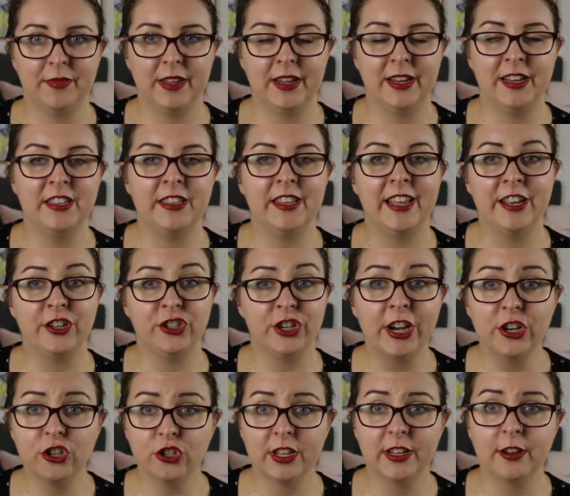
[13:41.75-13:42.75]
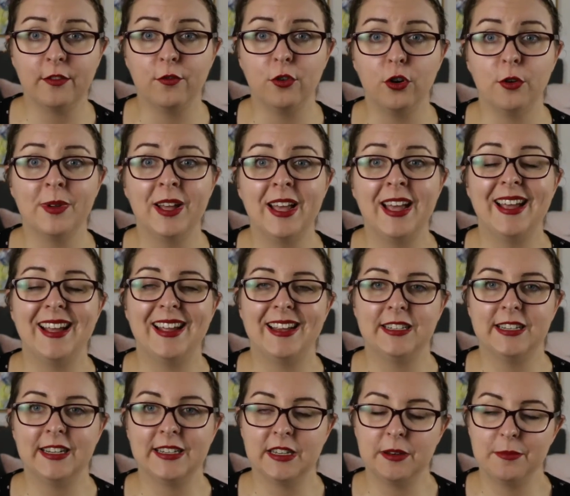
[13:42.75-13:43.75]
in their changeling form, it
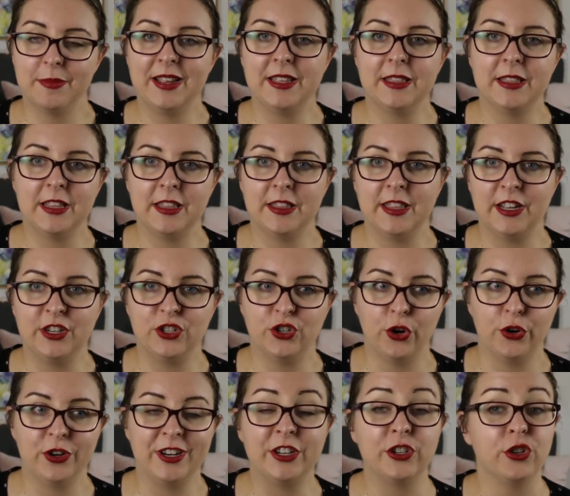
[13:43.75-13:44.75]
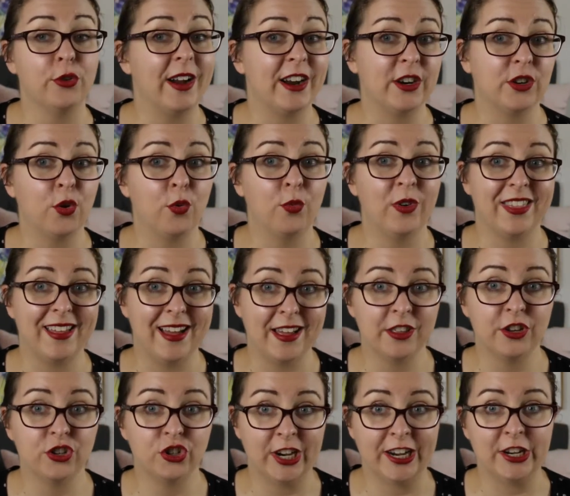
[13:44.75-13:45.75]
doesn't mean that they don't interact with
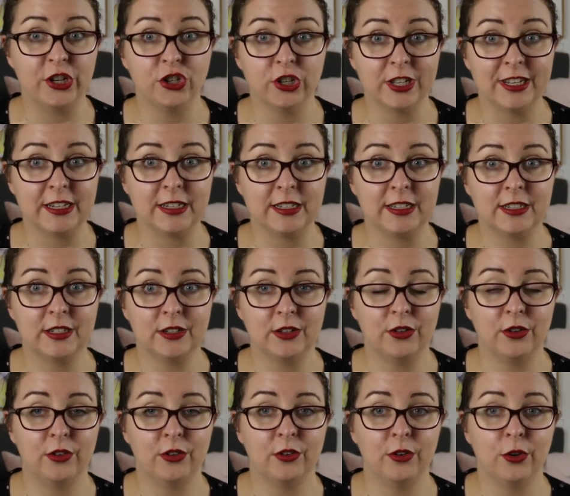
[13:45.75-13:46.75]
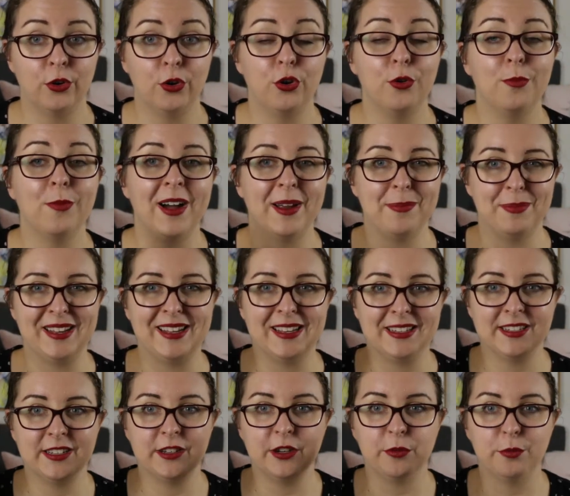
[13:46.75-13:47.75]
other changelings who might be
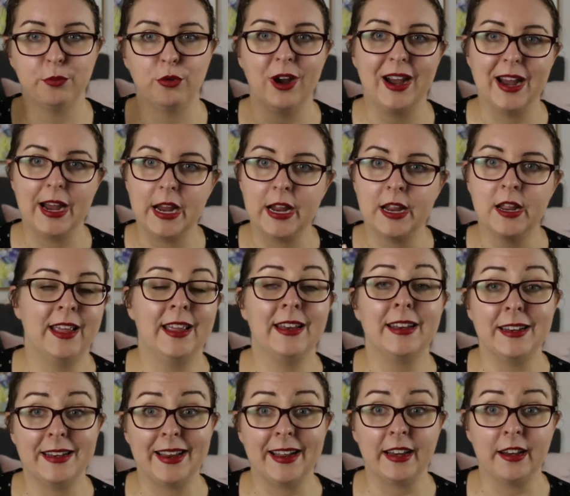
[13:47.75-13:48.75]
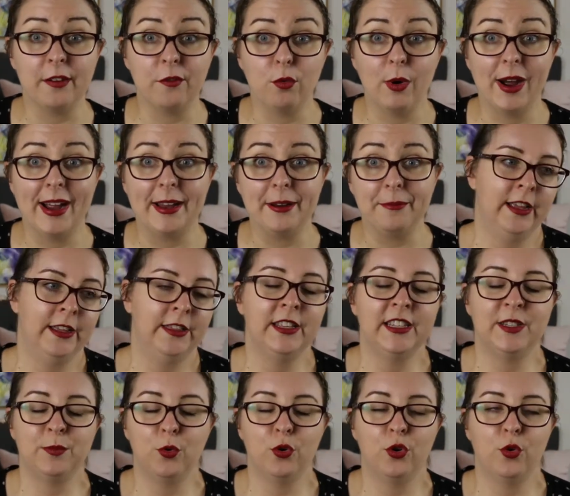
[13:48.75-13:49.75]
considered prey in a negative way. In
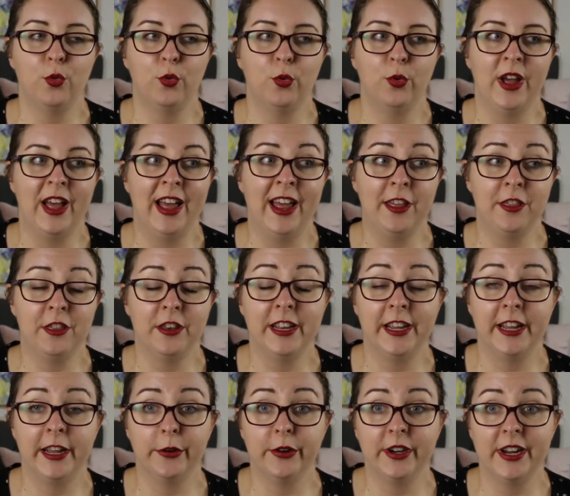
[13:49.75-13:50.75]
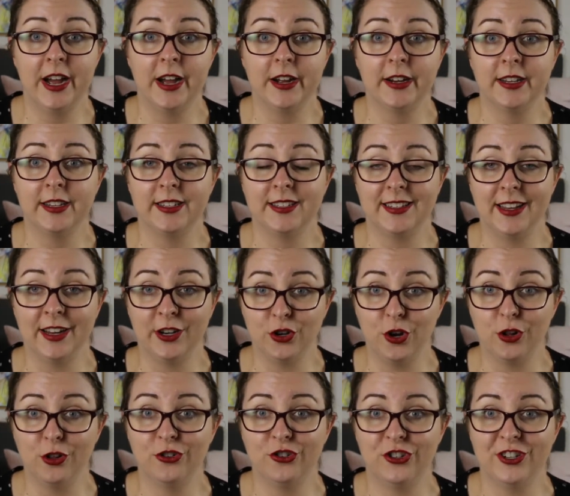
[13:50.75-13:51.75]
this book, Anthony Kyriakis
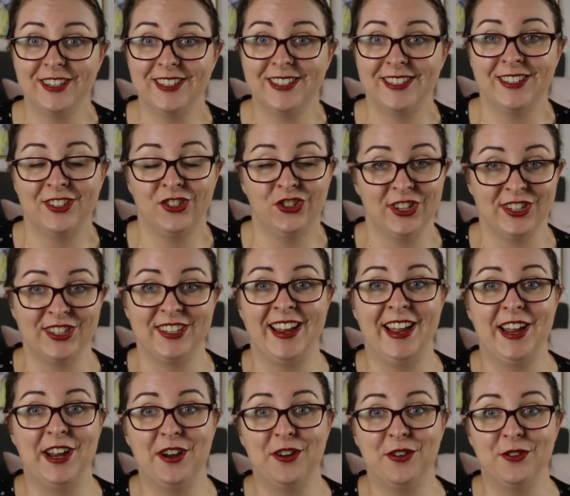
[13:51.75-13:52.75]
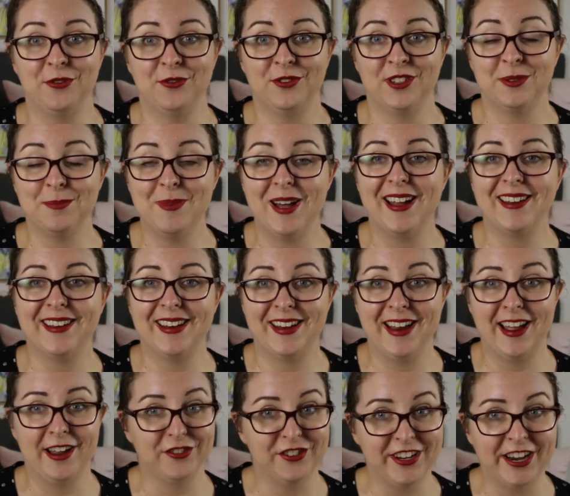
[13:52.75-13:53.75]
acknowledges just how smart and
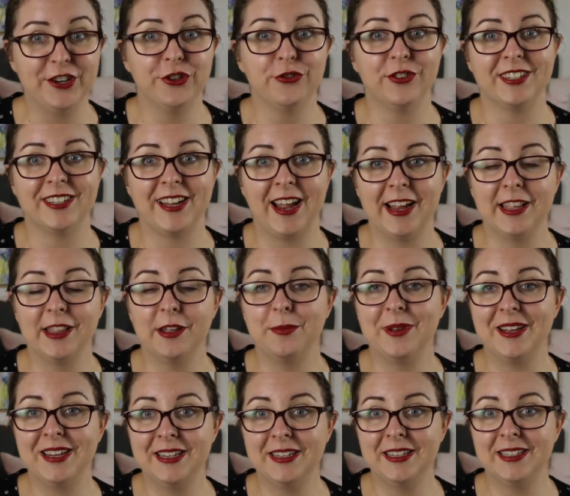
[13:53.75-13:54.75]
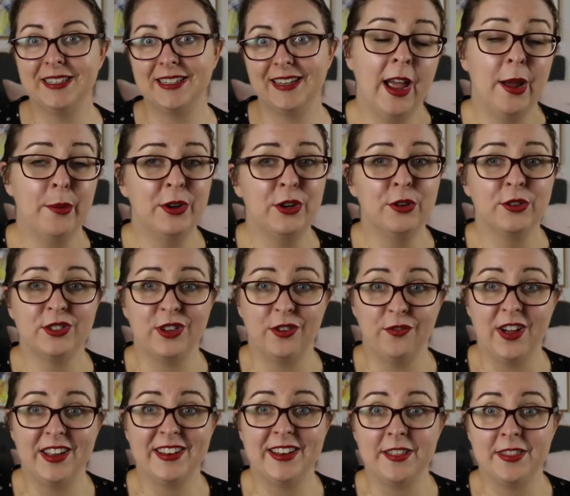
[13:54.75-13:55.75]
how dangerous Caleb is. And we also
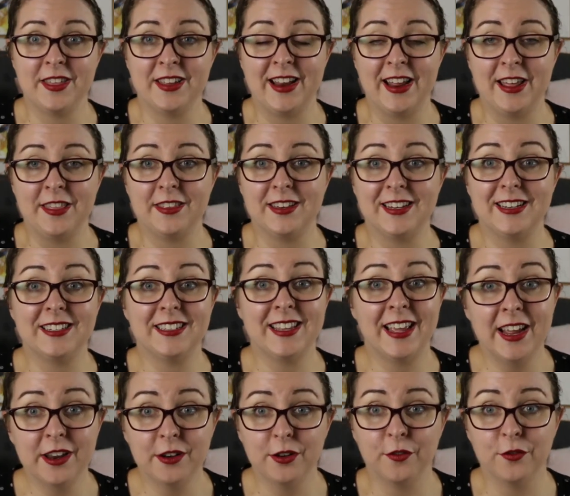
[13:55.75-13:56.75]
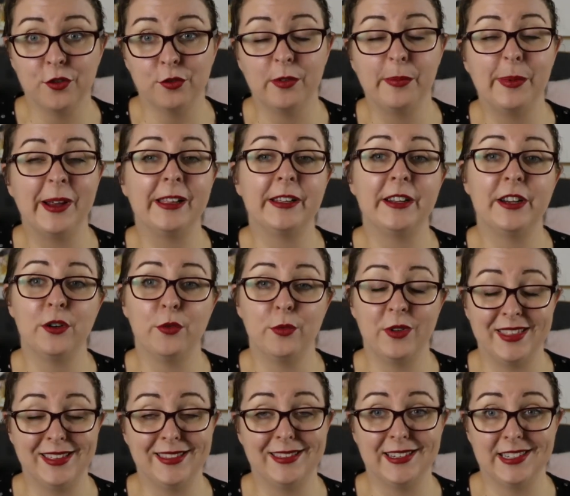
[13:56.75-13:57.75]
find out that Anthony is the head of the rebellion
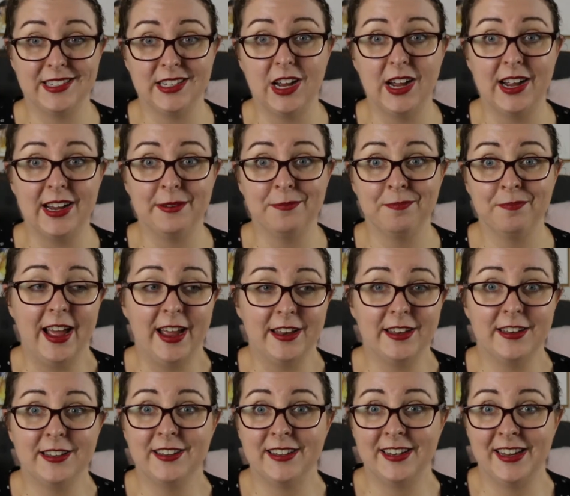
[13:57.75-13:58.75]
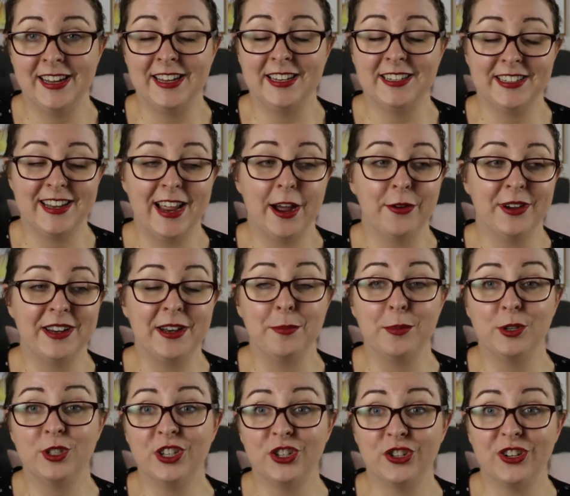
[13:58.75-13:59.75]
within the Psy, and he's now in a
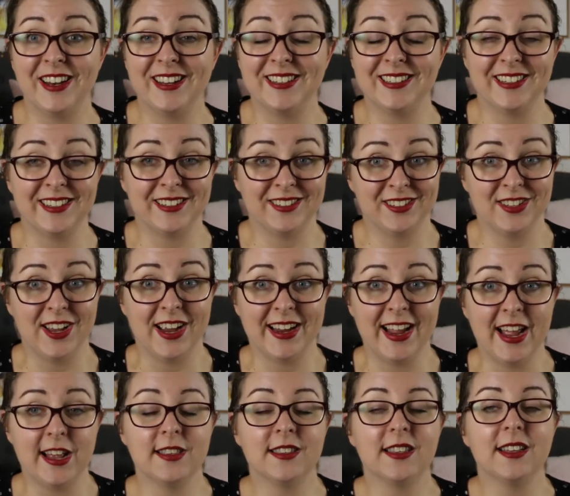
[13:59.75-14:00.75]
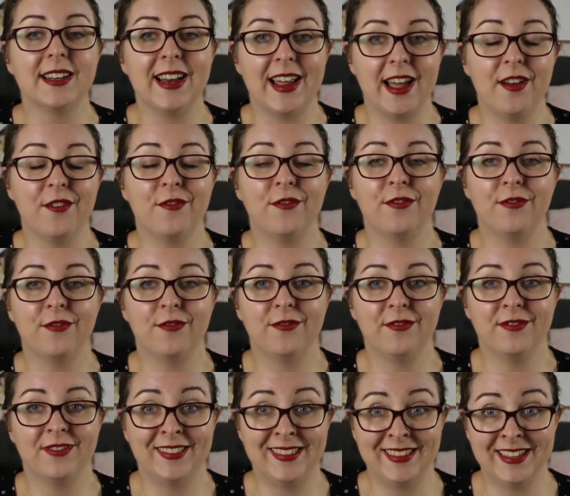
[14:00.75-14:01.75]
position as a Psy counselor to have
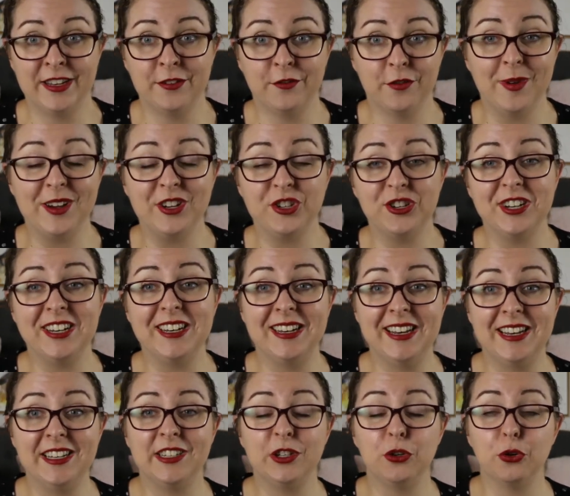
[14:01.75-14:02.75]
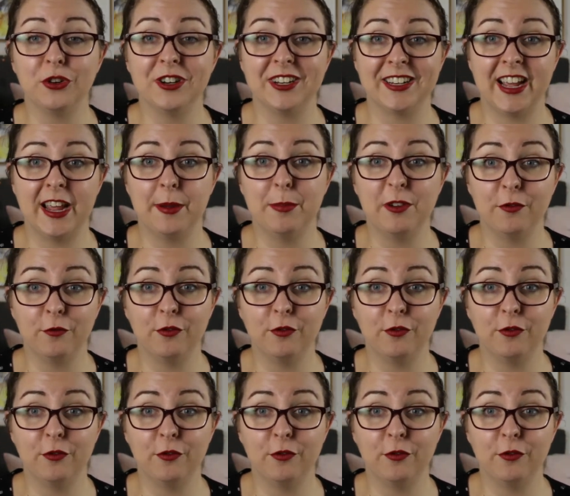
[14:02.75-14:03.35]
the information he needs in order to keep in